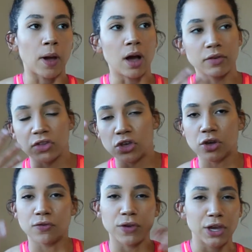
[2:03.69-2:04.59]
Obviously you
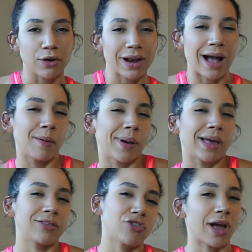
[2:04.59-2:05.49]
can figure it out
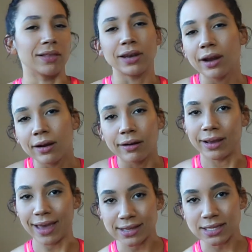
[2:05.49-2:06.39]
by trial and error
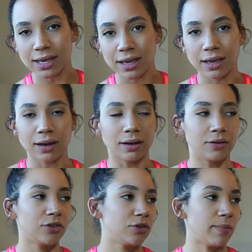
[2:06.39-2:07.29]
and guessing
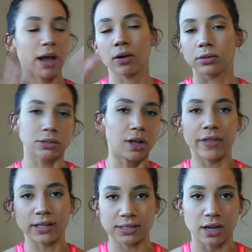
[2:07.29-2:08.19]
and macros and all
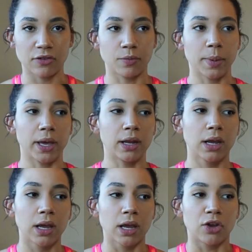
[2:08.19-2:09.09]
that stuff, but
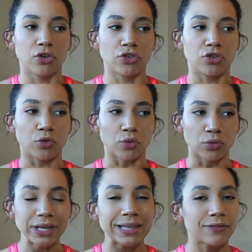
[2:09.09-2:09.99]
to
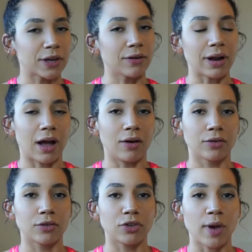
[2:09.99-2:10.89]
really figure it out,
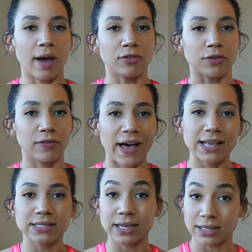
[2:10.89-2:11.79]
you have to
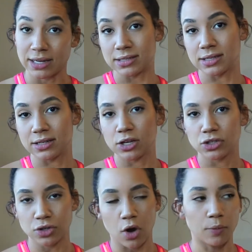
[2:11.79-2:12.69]
fast and get tested.
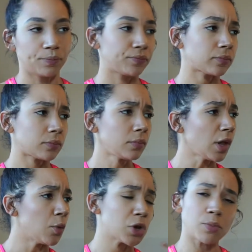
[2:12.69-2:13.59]
So,
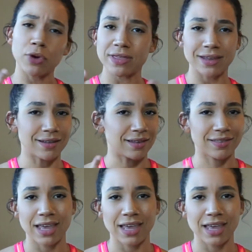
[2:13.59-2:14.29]
where you breathe into this